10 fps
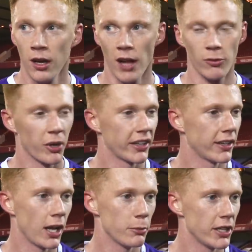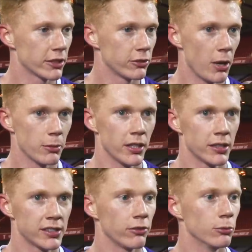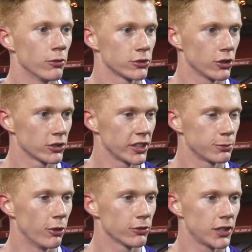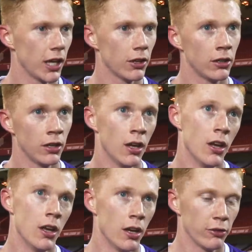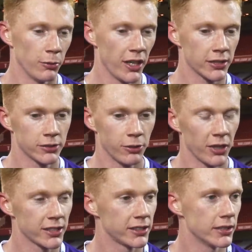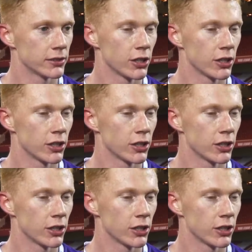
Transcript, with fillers: I haven't played 90 minutes for maybe seven months or six months now from last from last season.